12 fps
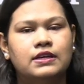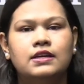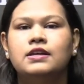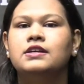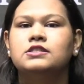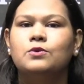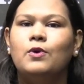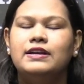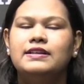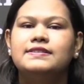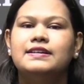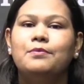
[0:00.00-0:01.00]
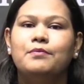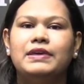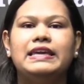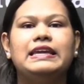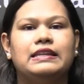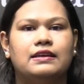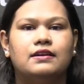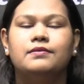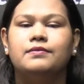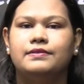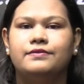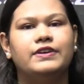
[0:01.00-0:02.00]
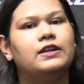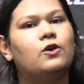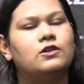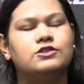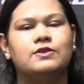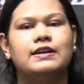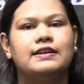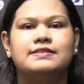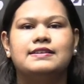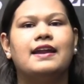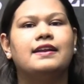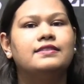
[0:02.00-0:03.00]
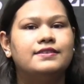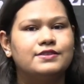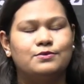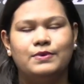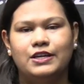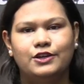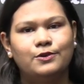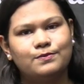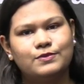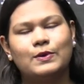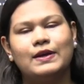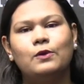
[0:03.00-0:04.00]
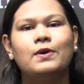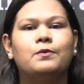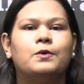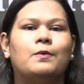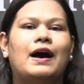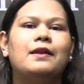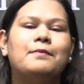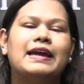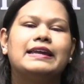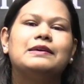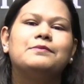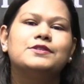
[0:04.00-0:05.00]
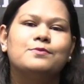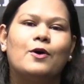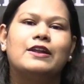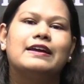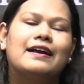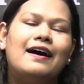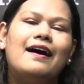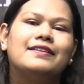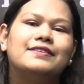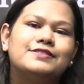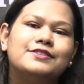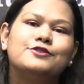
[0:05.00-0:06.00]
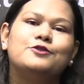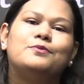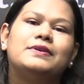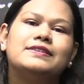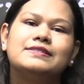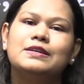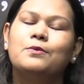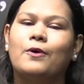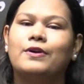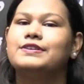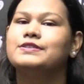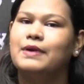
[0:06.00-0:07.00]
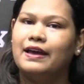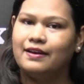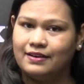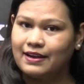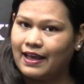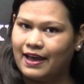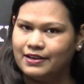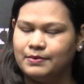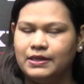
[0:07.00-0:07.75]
So what does it mean? We'll also understand in this video. So hello everyone, my name is Monica and this is UPSC Warriors by Unacademy.